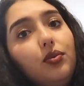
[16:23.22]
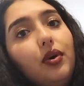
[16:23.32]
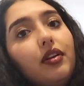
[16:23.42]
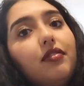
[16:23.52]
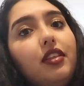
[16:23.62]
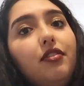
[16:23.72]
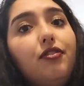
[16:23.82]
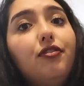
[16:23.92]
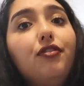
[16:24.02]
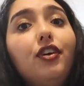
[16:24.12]
one of the
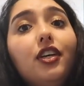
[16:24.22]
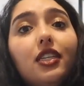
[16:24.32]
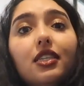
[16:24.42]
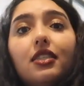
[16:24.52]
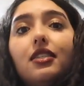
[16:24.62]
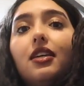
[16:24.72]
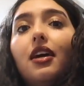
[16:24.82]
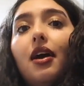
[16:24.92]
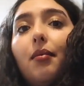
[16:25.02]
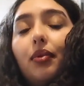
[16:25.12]
first
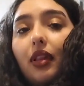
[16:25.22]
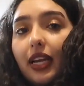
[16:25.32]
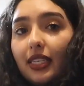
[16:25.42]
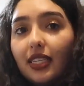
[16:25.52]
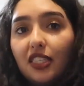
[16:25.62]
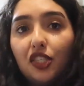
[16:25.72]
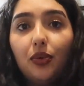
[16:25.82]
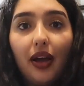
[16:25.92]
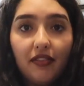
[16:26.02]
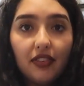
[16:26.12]
places to
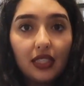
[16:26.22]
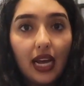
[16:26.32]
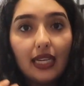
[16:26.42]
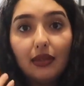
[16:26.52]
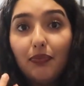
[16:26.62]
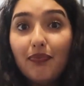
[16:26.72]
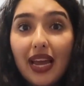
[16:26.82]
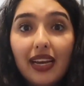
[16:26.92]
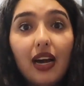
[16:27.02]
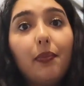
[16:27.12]
emphasize
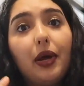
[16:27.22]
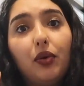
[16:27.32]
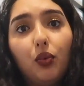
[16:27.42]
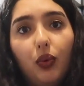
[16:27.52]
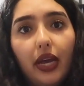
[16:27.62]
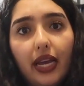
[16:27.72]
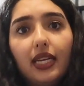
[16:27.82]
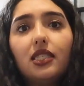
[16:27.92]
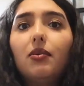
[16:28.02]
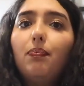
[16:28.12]
makeup and
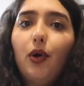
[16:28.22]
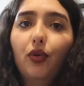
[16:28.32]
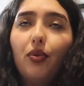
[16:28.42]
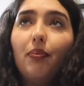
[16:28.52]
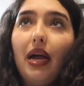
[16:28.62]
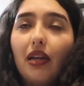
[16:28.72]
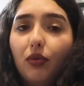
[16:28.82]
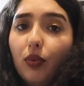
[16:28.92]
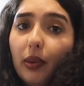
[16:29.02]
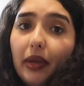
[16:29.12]
wigs. Both men
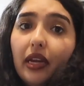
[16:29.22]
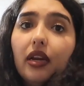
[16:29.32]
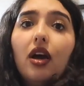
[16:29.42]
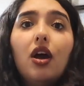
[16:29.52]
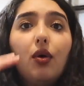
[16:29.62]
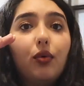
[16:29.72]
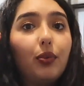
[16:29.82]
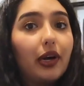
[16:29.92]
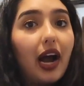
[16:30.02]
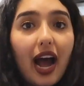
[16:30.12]
and women would
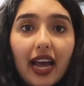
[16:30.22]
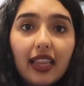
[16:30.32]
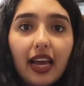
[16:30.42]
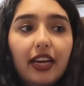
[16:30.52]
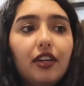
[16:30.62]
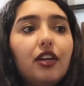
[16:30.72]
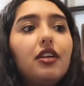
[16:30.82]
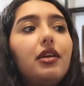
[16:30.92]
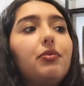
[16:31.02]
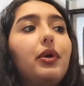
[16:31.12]
wear eyeliner,
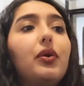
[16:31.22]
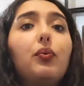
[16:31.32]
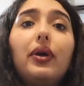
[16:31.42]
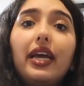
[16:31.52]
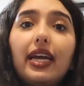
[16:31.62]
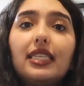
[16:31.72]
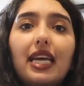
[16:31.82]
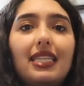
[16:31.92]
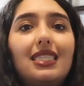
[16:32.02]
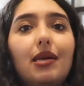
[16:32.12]
they'd wear wigs,
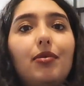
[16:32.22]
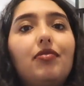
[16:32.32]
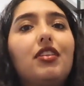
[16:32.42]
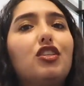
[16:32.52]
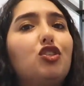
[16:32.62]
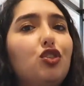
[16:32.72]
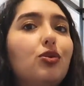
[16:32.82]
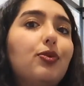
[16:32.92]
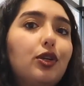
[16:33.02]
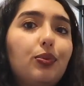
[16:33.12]
and some of the
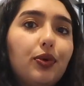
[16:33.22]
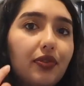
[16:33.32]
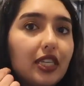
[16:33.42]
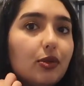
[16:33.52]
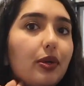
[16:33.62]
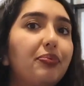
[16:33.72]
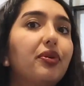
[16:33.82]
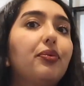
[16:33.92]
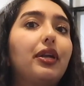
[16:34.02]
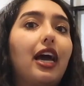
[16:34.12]
super duper rich people
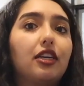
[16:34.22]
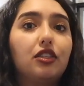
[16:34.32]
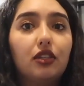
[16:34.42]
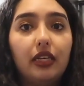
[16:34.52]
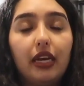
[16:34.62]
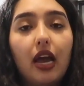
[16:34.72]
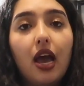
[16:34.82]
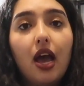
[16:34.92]
would actually